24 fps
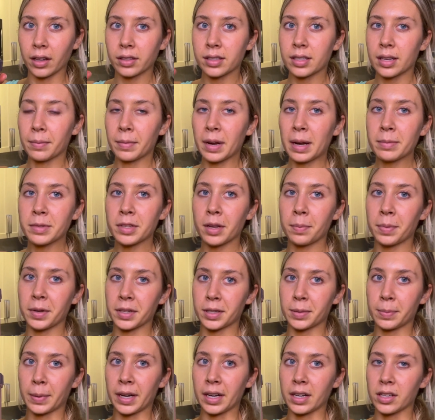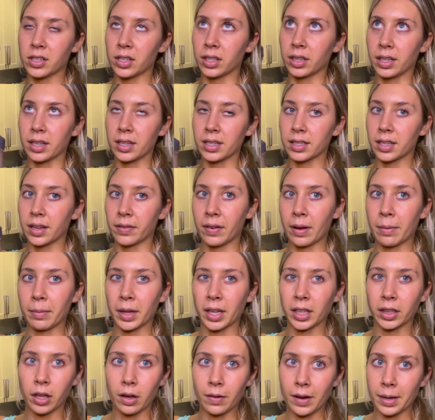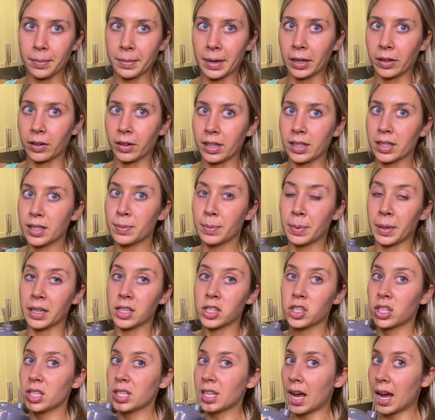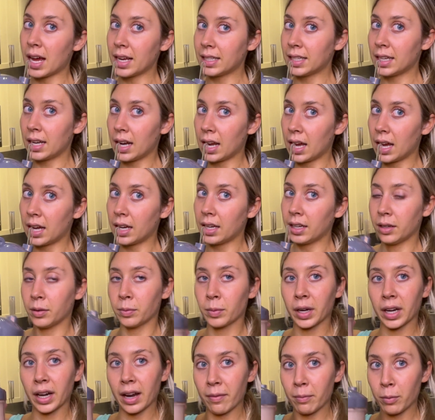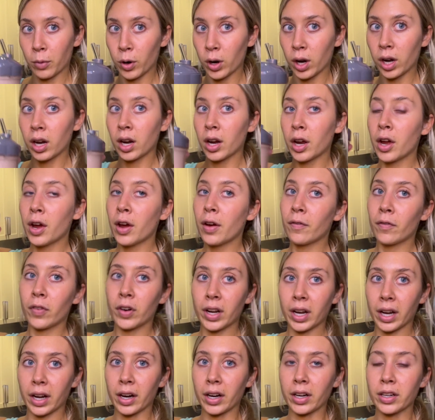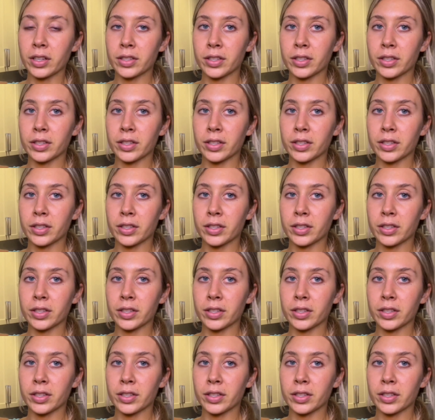Sometimes I'll put spinach in this if I'm like low on my greens, but she's had today and we're gonna have more for dinner.